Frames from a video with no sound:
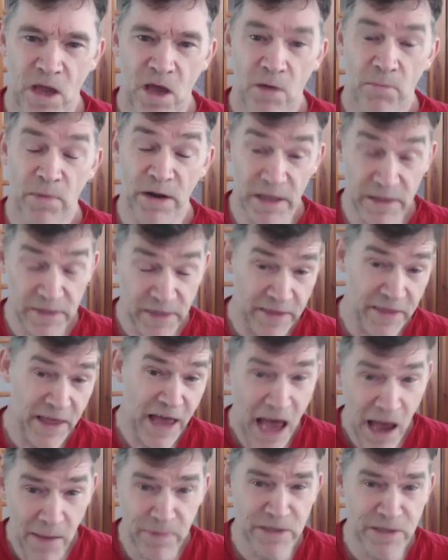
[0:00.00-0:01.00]
But I think that that
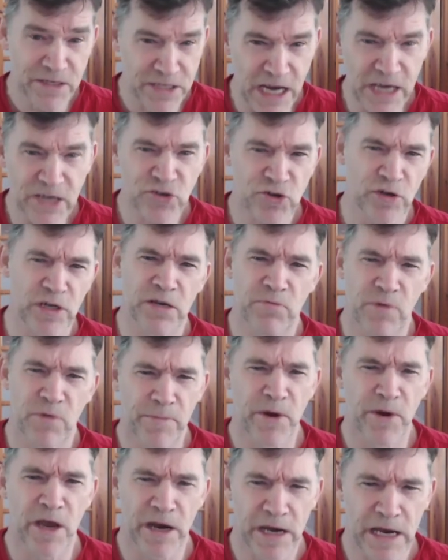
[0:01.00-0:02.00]
happens naturally when
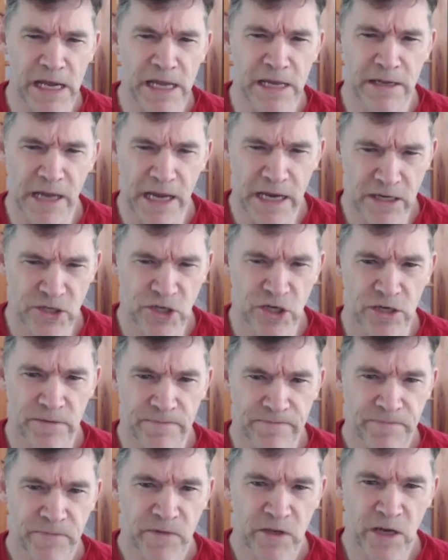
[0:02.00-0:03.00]
we are in nature.
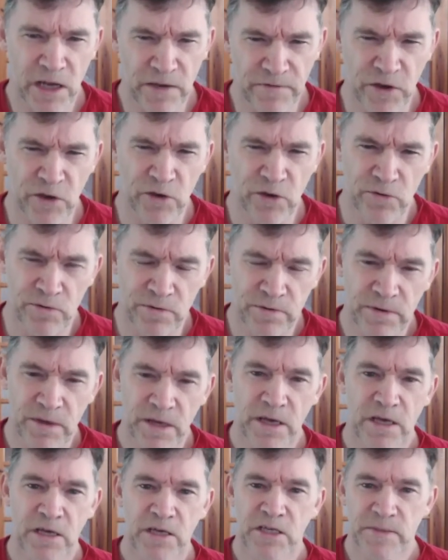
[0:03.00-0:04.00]
You know, if you
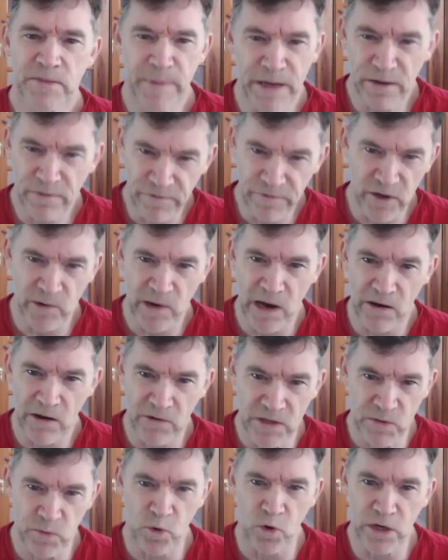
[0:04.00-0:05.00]
spend a few
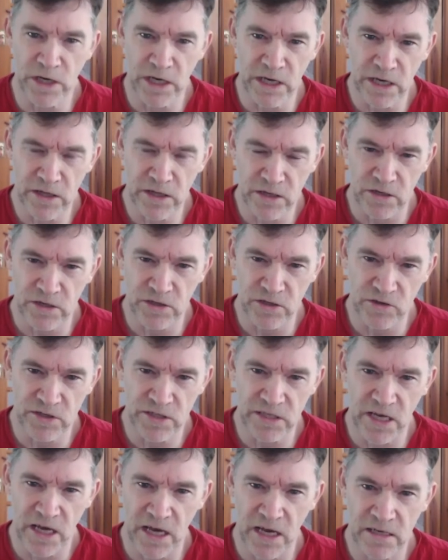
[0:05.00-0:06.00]
hours walking in the
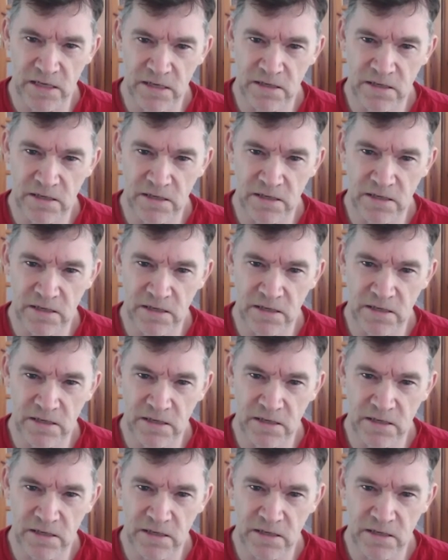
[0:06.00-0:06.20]
countryside,